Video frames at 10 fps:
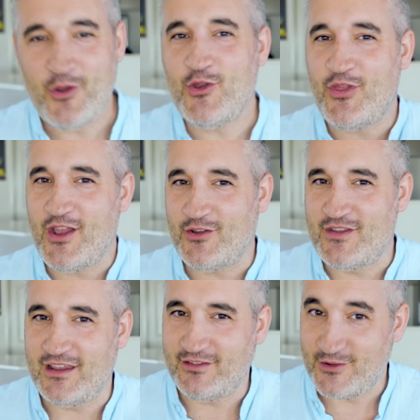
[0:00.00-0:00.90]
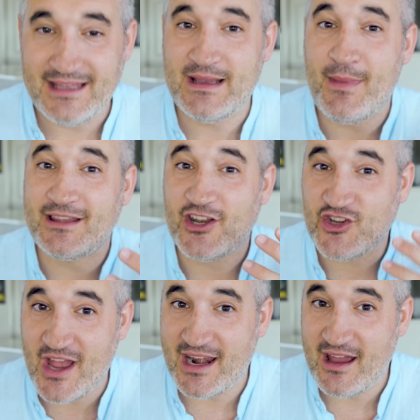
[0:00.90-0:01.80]
What do you think of this? Is
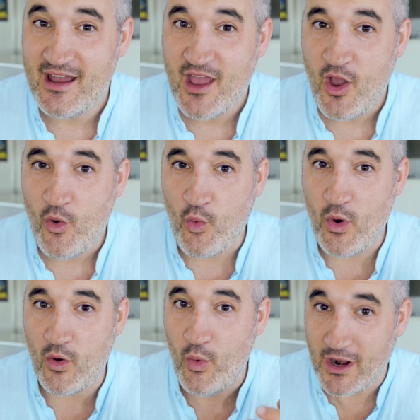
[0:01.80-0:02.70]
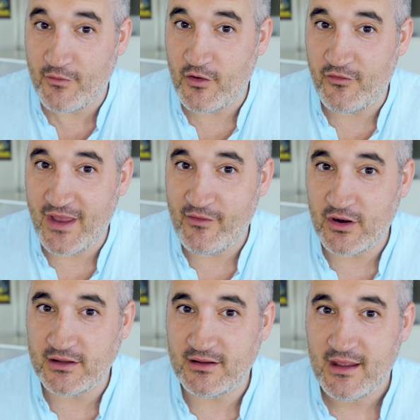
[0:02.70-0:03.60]
Amatriciana one of your
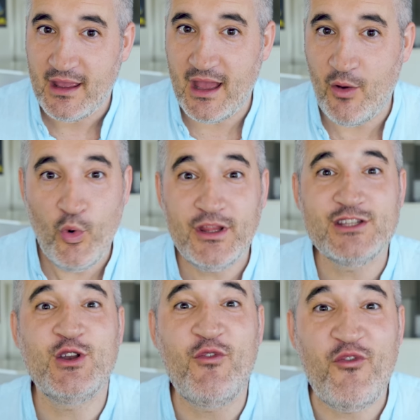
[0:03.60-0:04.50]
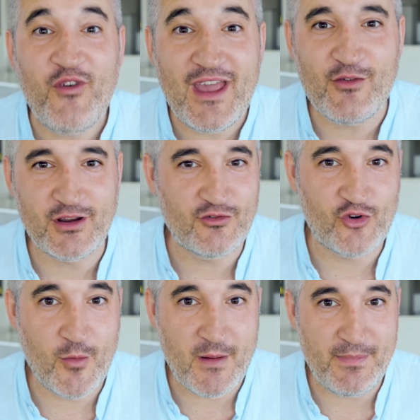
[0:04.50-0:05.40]
favorite? What is your favorite
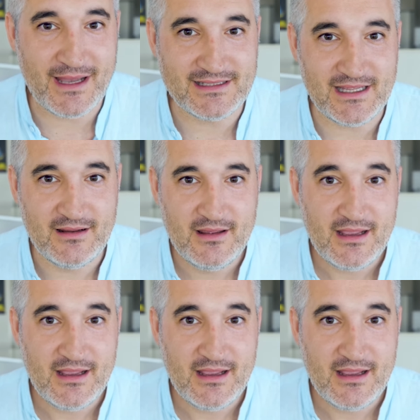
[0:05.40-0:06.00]
Roman pasta?